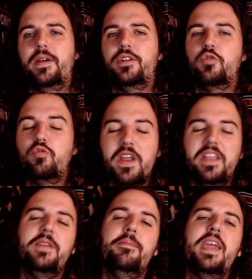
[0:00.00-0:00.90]
to
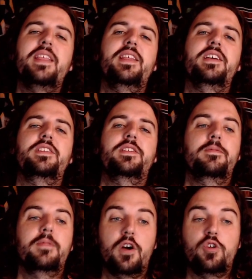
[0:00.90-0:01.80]
really make this
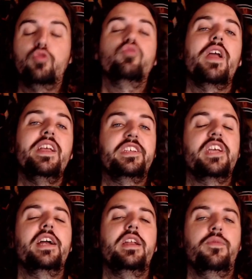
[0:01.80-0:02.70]
a great
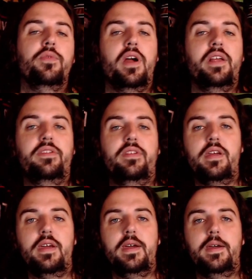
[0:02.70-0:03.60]
signing for us.
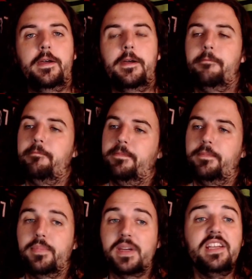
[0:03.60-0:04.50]

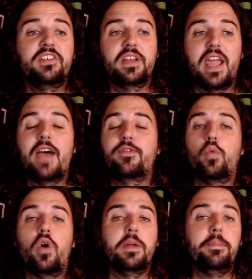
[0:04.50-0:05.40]
But he's going to have to
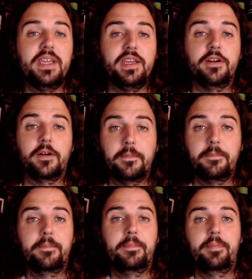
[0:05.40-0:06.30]
want to be here
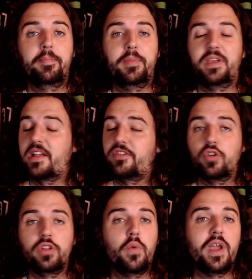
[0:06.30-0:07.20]
because that's the
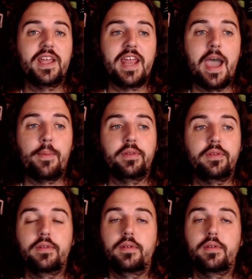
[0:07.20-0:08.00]
only way that happens.